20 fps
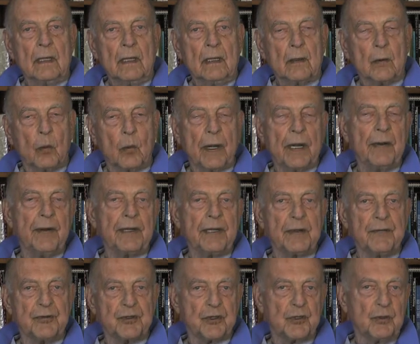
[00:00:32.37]
the wearing
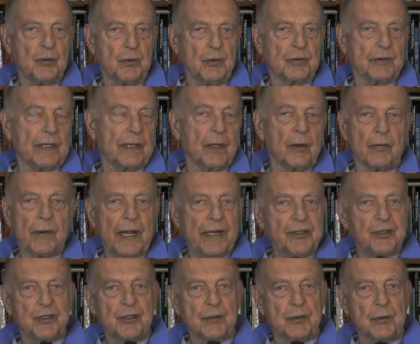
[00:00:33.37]
of shoes, and the
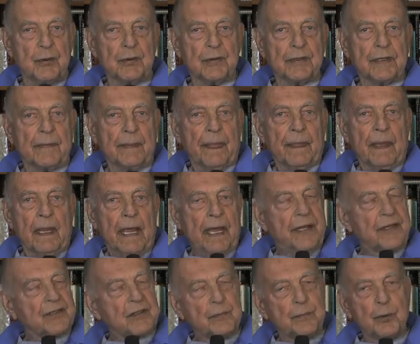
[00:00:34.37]
right shoes,
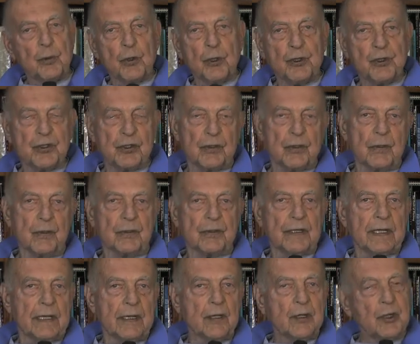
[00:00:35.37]
and support shoes,
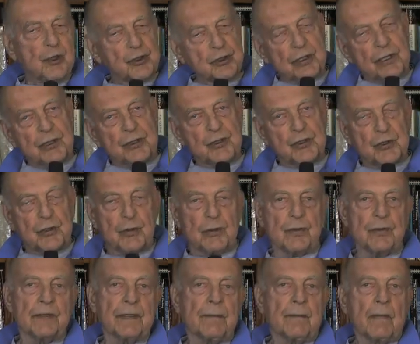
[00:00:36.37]
and the cushioning
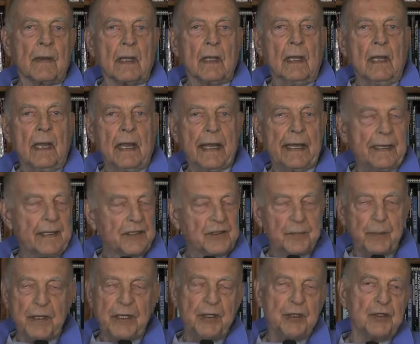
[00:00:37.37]
shoes, and the
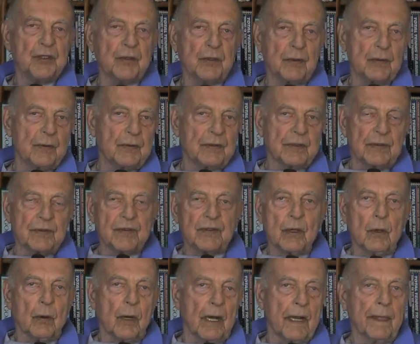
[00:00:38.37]
speed shoes, and
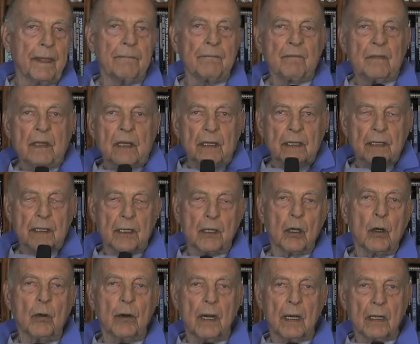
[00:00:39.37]
so on. You can
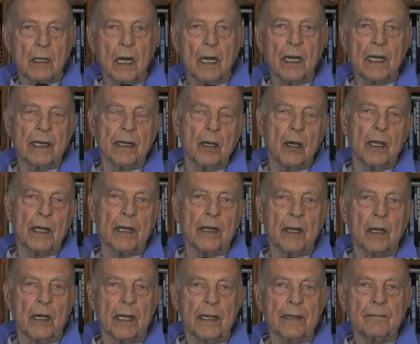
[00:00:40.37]
go on and on and
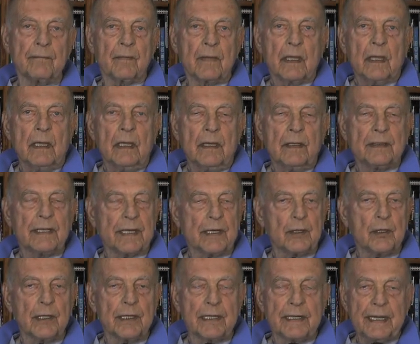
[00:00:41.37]
on. Take
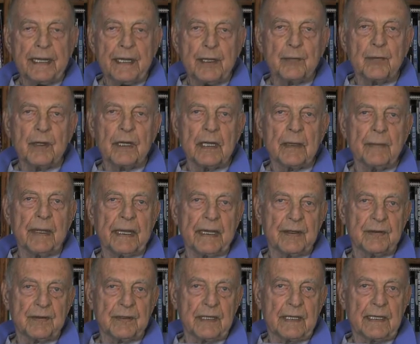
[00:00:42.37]
a look at any running
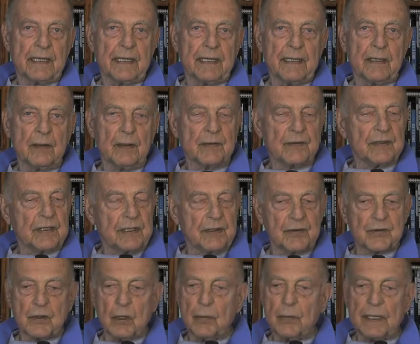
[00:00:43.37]
magazine and you'll see
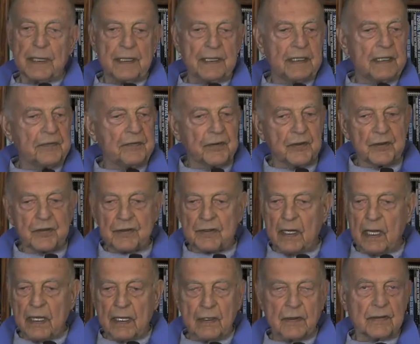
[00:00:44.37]
so many different
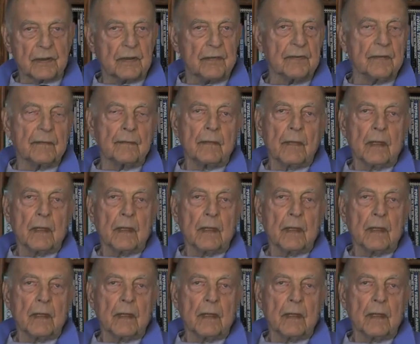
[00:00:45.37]
styles of